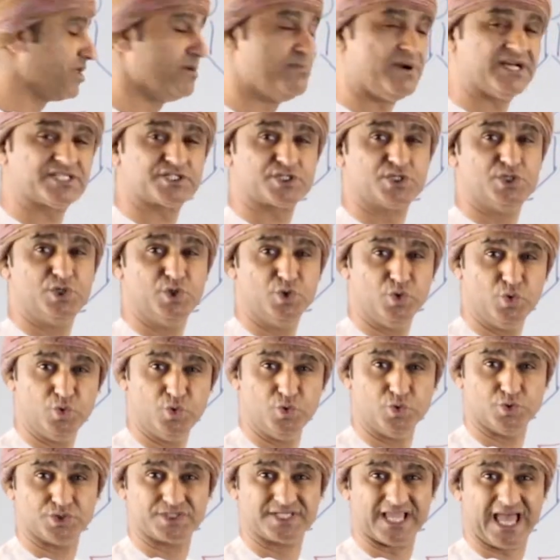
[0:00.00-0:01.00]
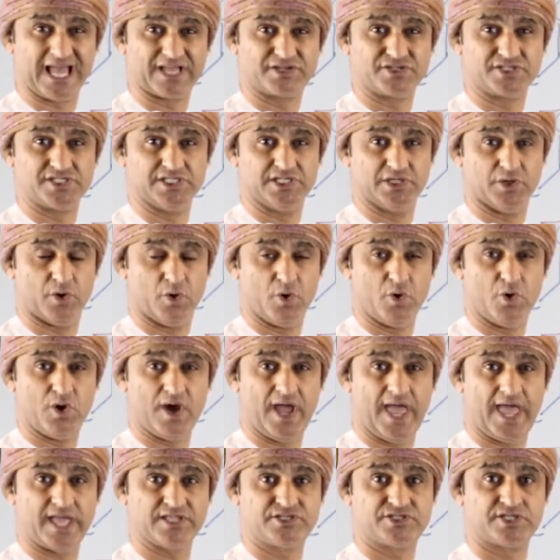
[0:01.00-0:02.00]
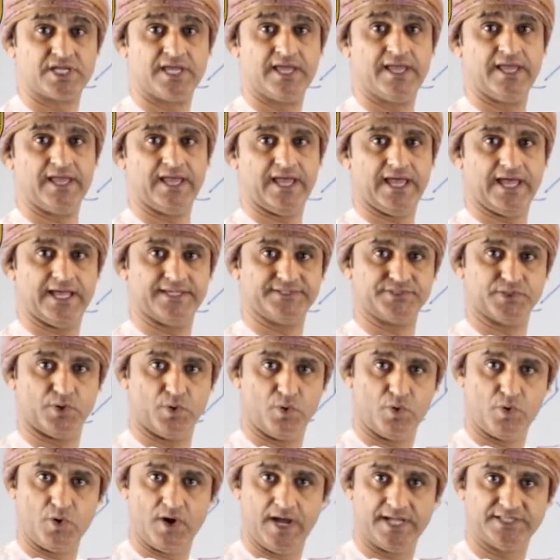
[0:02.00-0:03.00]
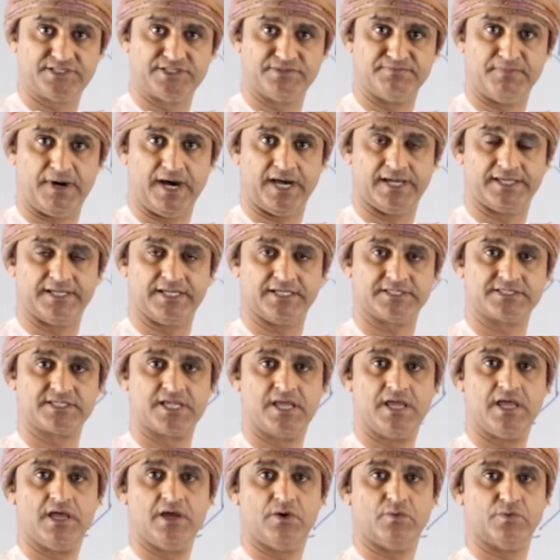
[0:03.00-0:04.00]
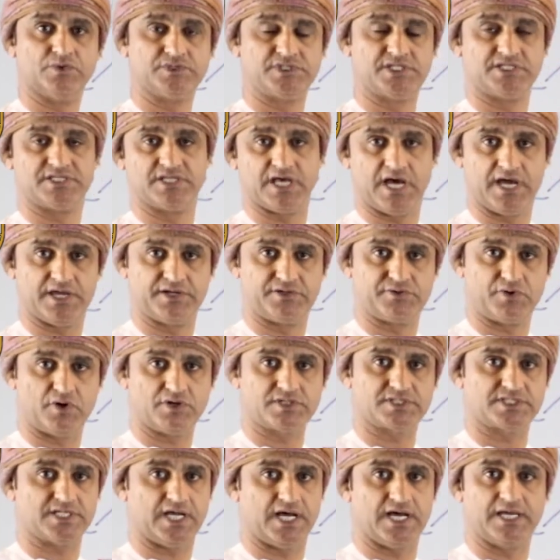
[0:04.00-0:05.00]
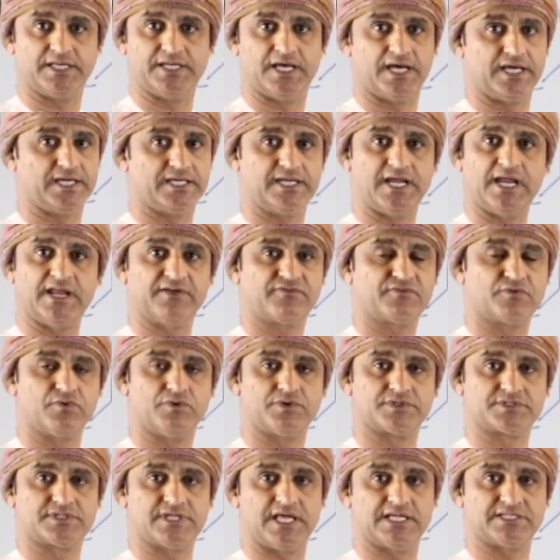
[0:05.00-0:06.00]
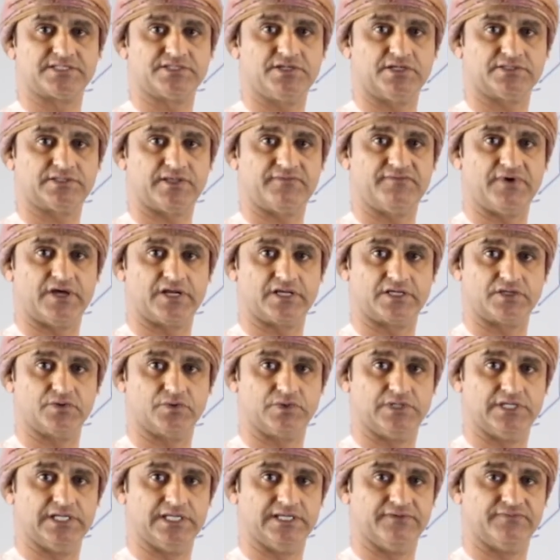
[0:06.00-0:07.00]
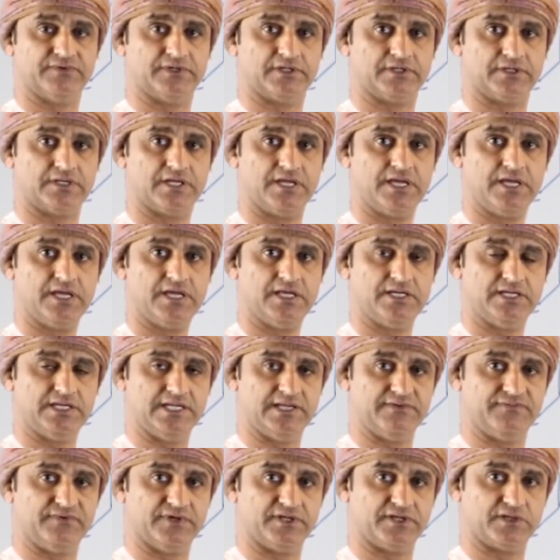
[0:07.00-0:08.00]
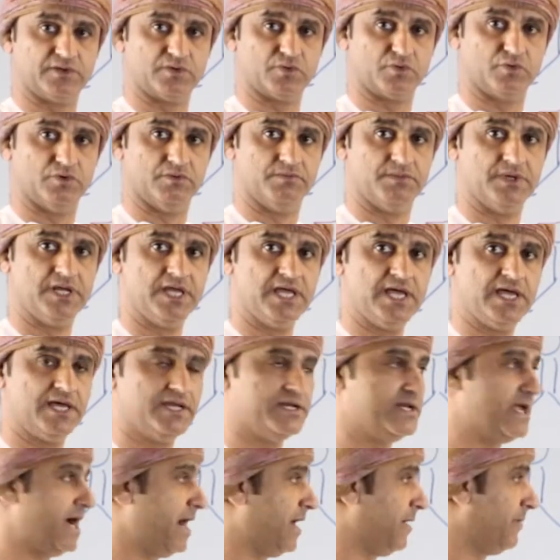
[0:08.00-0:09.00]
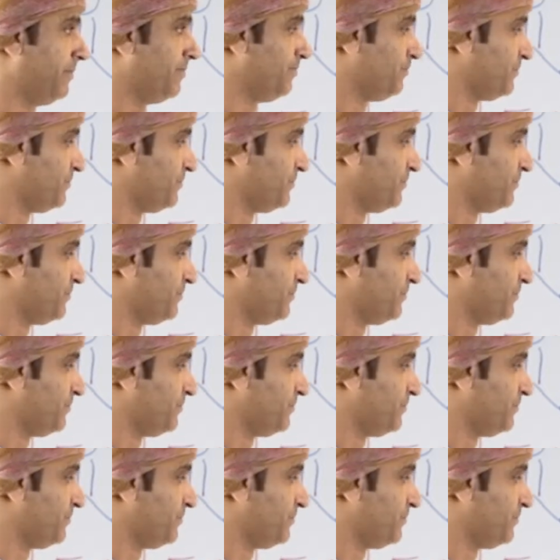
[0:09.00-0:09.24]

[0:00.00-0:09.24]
they must lose actually OH as OH minus, which is the hydroxide ion, and of course that's not a very good leaving group. Now,